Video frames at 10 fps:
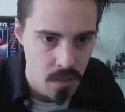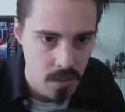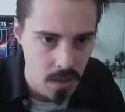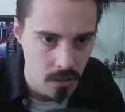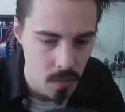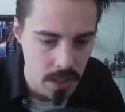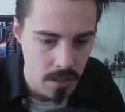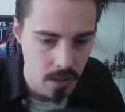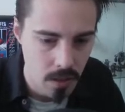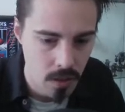it does
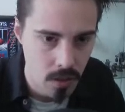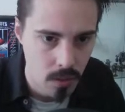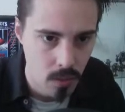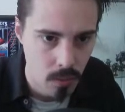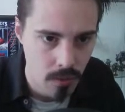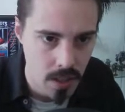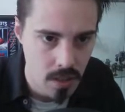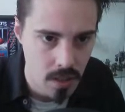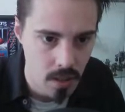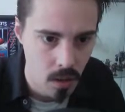mean that 2 will
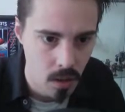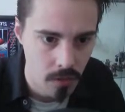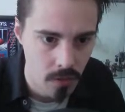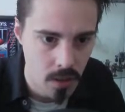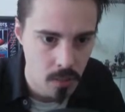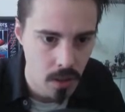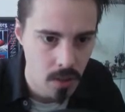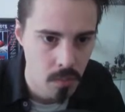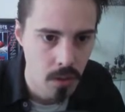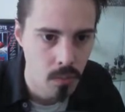finish off this
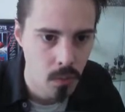Pokemon.